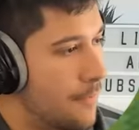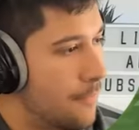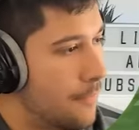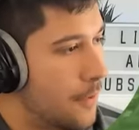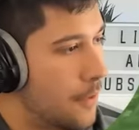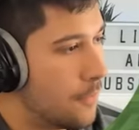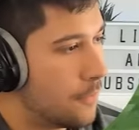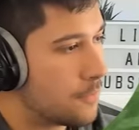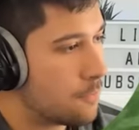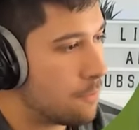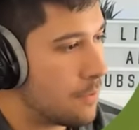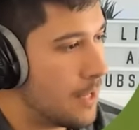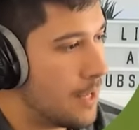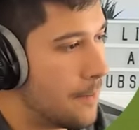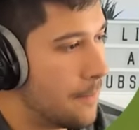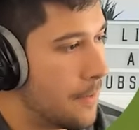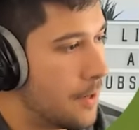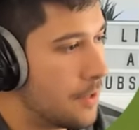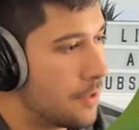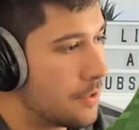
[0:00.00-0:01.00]
involves
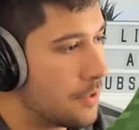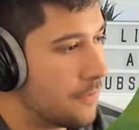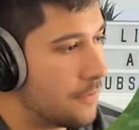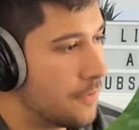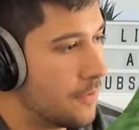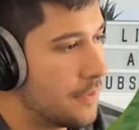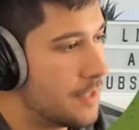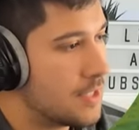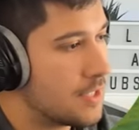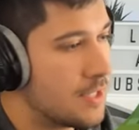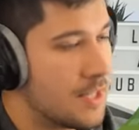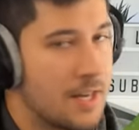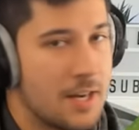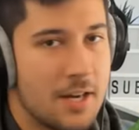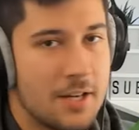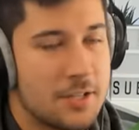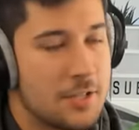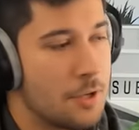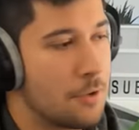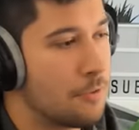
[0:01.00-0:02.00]
playing Minecraft on this
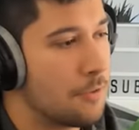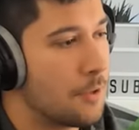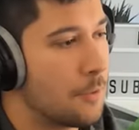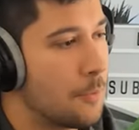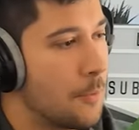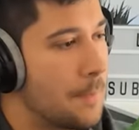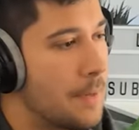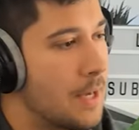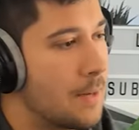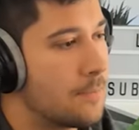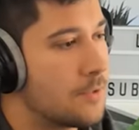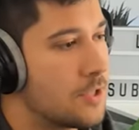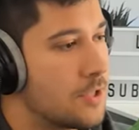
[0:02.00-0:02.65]
thing, I don't think we'll be able